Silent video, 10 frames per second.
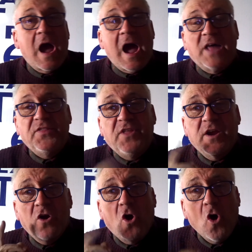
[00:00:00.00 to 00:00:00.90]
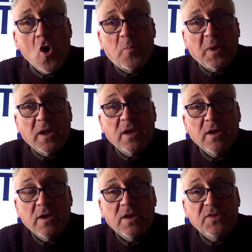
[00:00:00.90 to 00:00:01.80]
And they're hoping
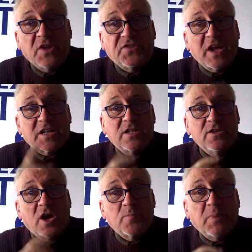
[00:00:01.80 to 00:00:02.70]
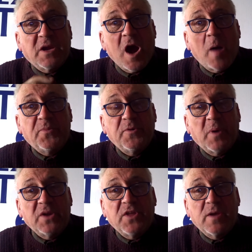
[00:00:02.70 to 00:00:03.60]
that that will not be copped
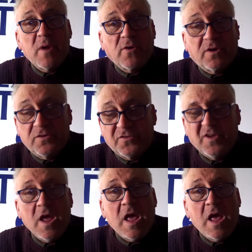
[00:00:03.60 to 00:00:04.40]
by the Americans.